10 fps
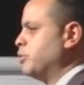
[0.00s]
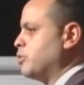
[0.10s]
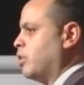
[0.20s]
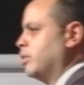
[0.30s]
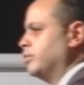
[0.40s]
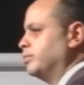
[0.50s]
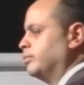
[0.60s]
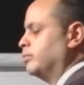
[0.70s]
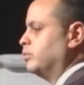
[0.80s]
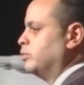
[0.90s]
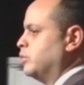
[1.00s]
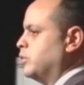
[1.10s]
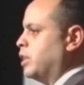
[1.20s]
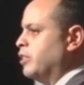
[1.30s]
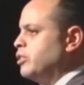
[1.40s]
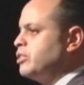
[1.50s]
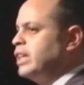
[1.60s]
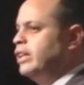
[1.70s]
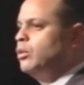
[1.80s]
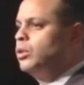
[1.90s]
you start
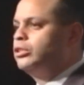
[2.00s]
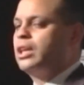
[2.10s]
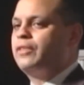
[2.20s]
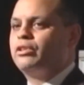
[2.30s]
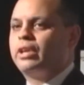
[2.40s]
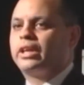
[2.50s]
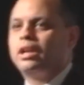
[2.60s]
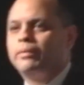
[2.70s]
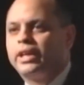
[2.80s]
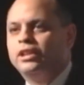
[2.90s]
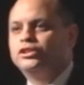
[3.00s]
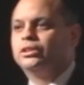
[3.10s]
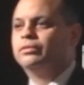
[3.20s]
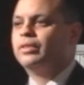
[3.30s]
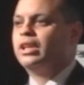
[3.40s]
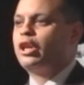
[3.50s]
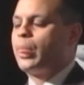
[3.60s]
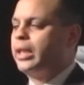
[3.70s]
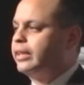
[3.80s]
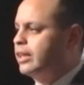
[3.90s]
understanding what drives your economic engine,
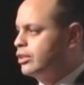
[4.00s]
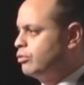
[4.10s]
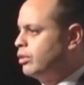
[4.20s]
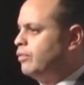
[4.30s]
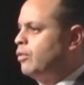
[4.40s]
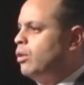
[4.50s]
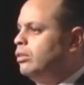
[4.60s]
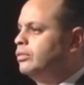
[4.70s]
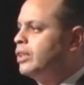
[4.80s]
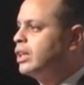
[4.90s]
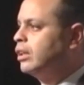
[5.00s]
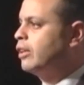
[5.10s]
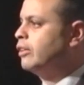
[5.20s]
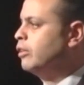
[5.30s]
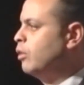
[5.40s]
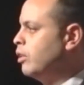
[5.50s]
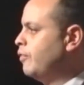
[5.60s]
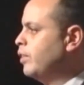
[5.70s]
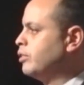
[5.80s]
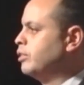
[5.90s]
it gets rid of all the clutter and all the
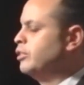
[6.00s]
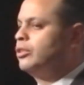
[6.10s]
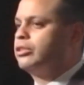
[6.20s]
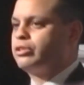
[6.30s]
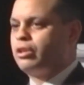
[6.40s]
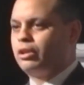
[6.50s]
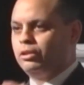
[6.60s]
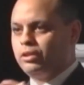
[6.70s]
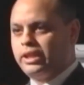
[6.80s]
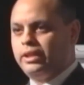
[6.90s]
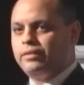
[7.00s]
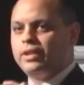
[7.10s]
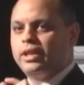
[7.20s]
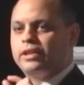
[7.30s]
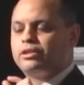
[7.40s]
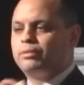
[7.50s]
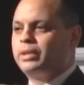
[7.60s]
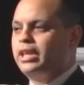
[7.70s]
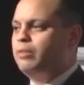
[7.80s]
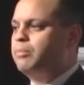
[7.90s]
filter, and you can start looking at some
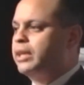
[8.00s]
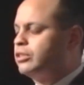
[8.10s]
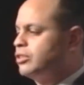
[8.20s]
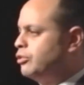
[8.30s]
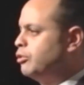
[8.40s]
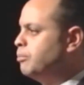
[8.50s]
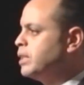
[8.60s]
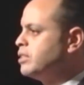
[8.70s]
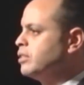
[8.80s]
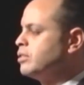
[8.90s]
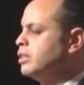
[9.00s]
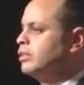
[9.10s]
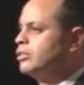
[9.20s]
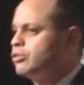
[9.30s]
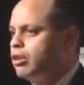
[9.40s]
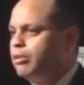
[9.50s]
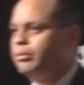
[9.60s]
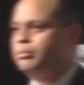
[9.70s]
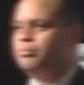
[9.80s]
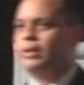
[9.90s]
key metrics in your business to start
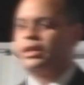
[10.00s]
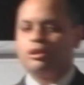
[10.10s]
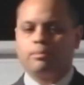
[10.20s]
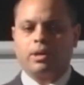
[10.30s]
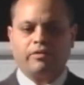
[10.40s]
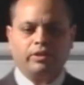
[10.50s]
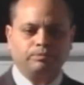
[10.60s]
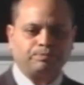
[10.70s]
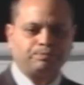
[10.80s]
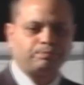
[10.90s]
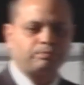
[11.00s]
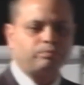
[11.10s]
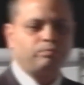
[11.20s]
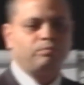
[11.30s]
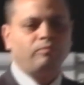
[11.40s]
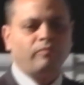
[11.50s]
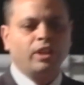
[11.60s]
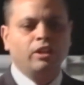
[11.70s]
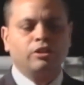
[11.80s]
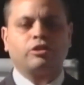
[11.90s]
making a profit.
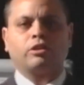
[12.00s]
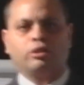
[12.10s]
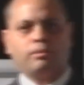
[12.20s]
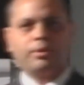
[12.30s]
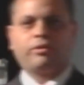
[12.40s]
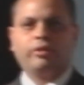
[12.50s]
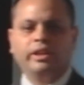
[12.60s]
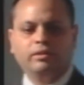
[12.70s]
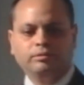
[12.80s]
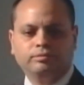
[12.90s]
Circle number 3.